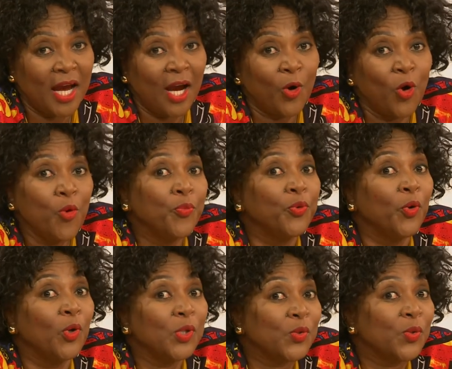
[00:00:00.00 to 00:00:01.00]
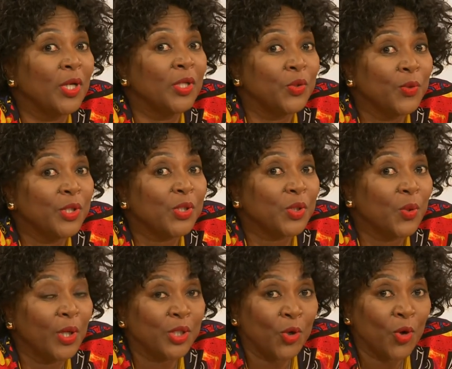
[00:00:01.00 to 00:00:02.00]
I hope you also are doing so
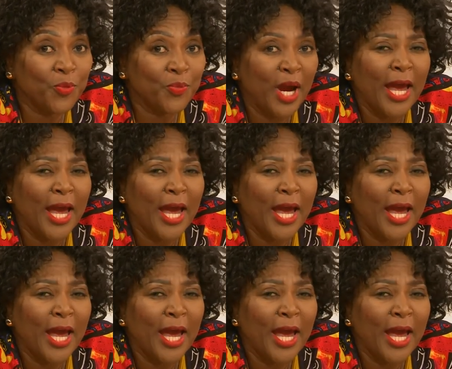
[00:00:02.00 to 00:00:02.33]
at home